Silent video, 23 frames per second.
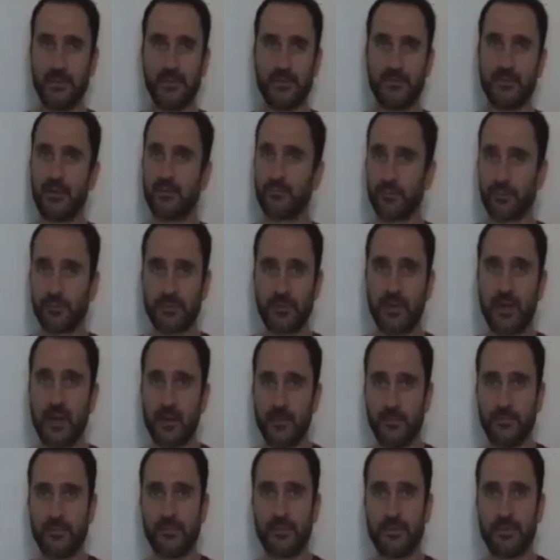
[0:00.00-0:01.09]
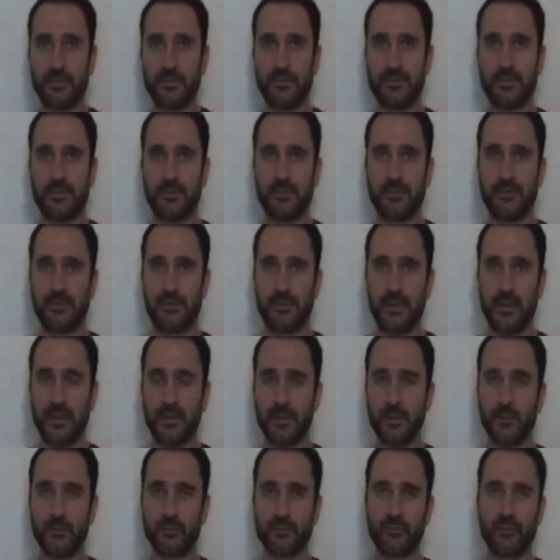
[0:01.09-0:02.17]
several times. And
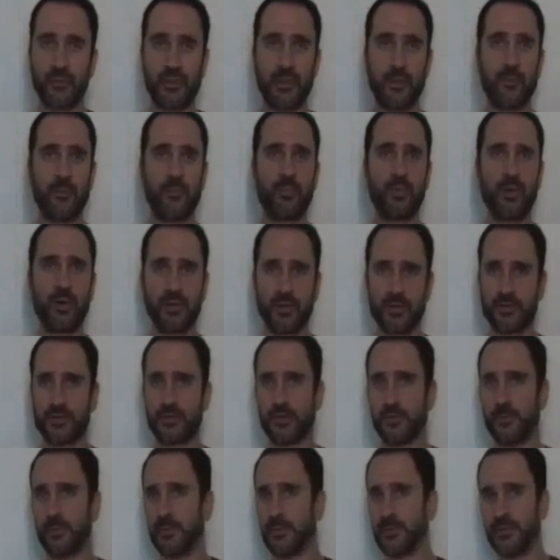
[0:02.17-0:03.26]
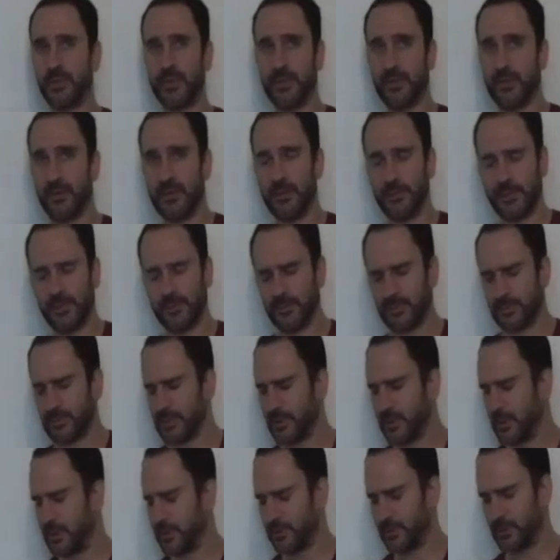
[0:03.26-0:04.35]
he was really punishing Machida. I mean,
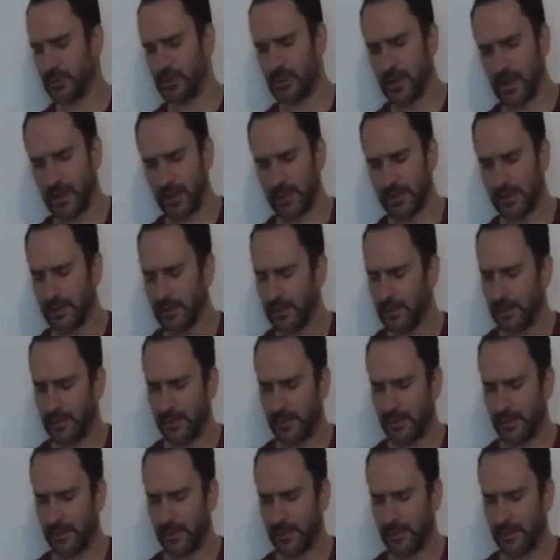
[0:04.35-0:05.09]
Machida is a guy